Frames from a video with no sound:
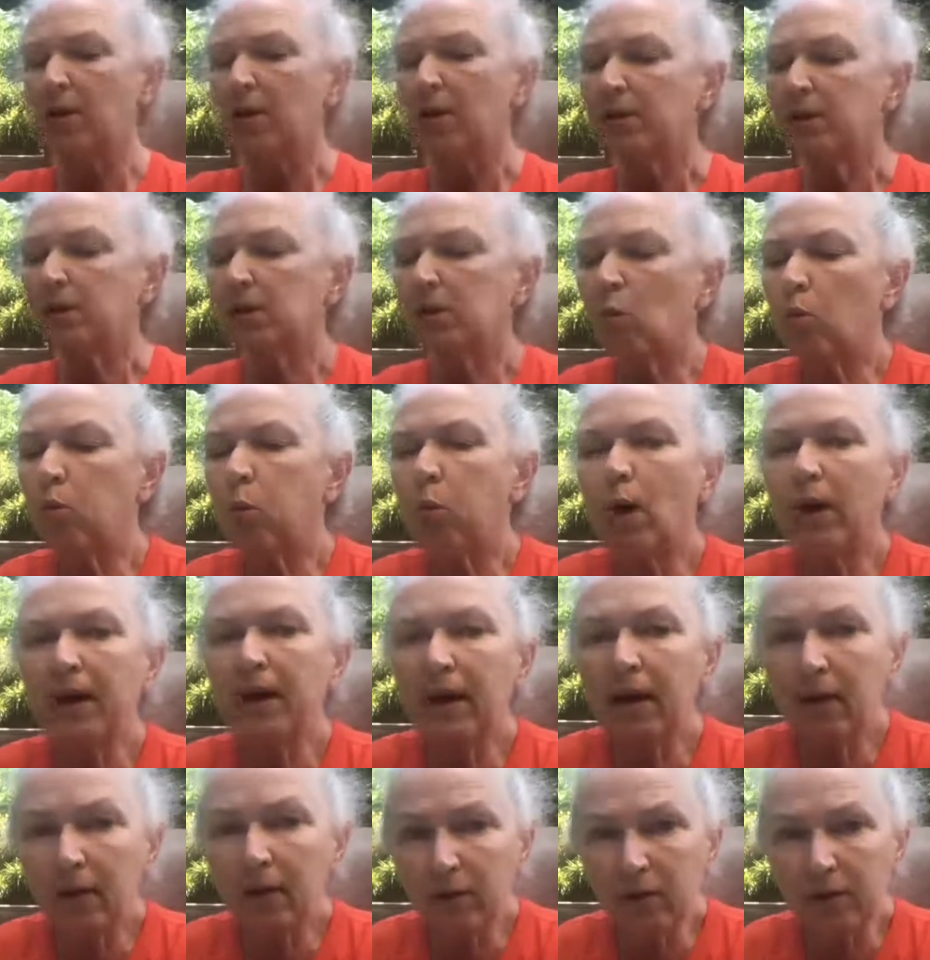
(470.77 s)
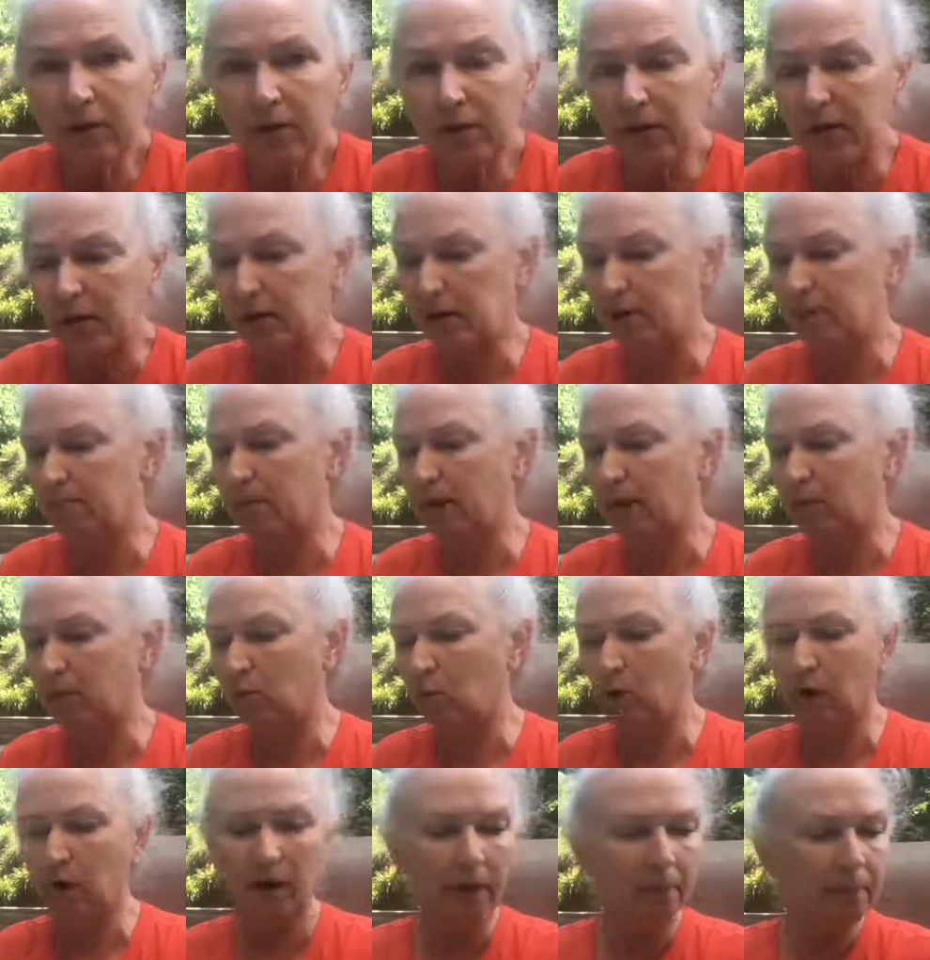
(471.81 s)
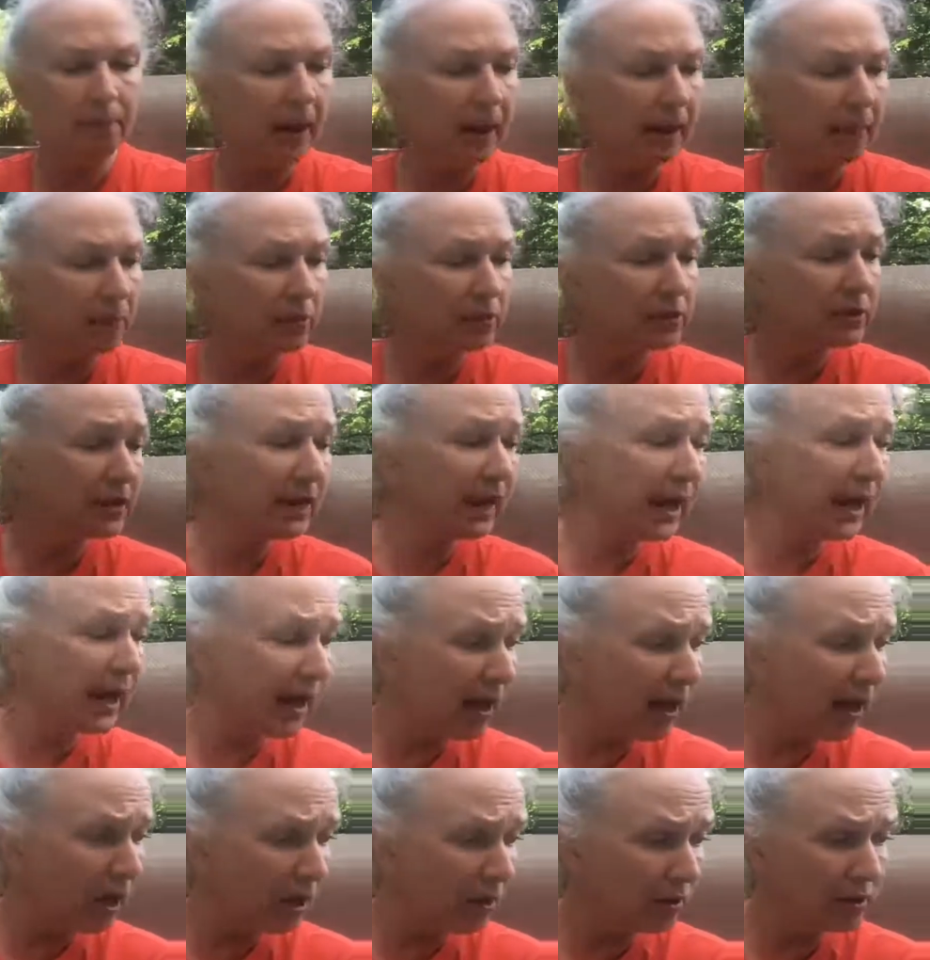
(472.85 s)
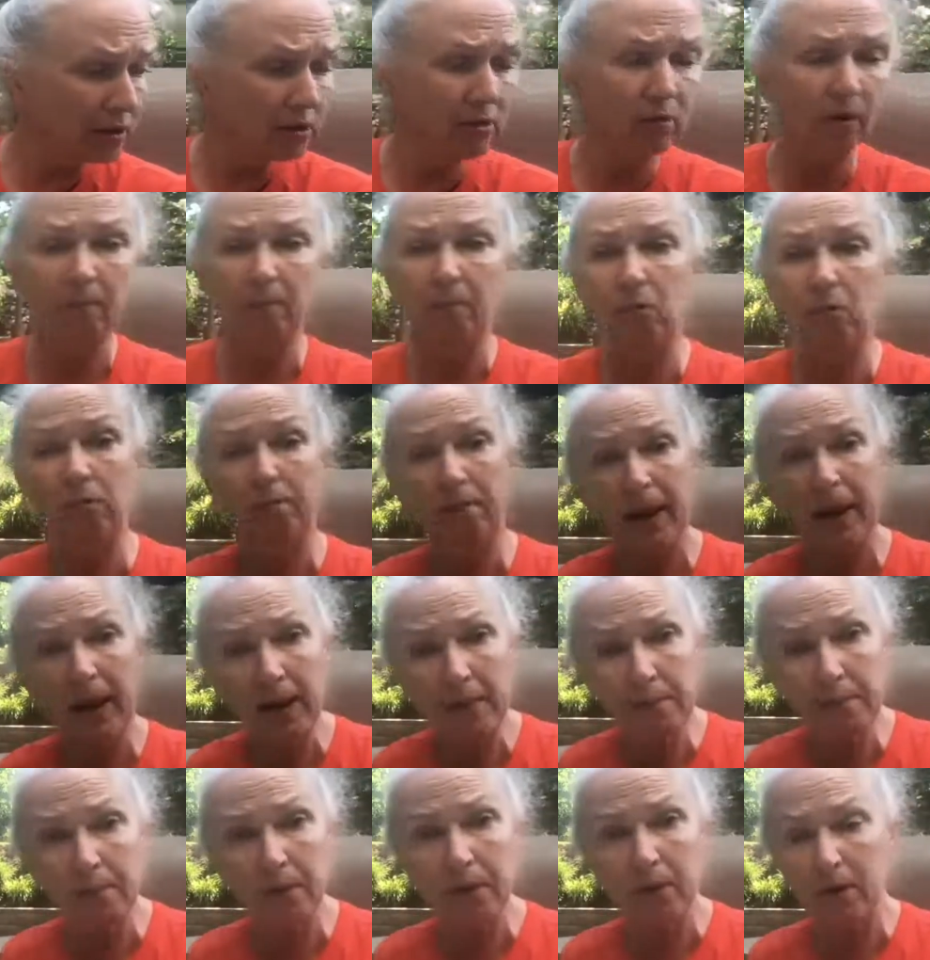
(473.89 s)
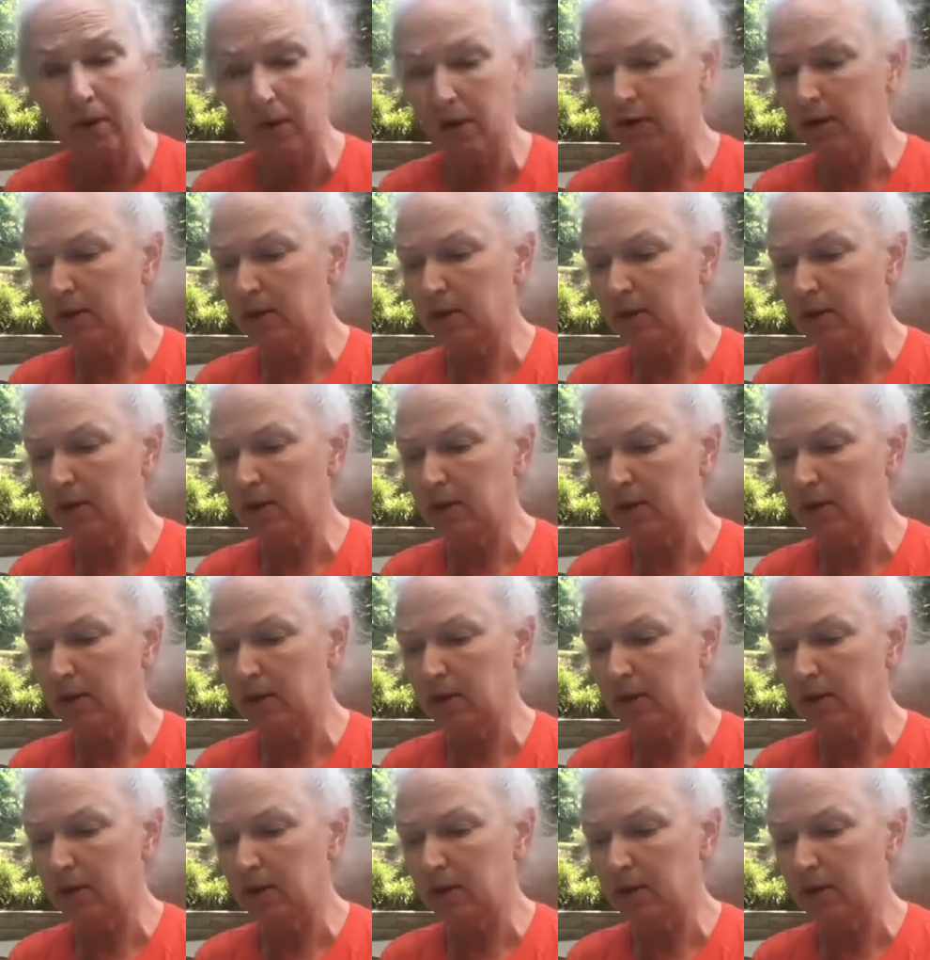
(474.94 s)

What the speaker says: So what other things might work? Paper towels, crumpled paper.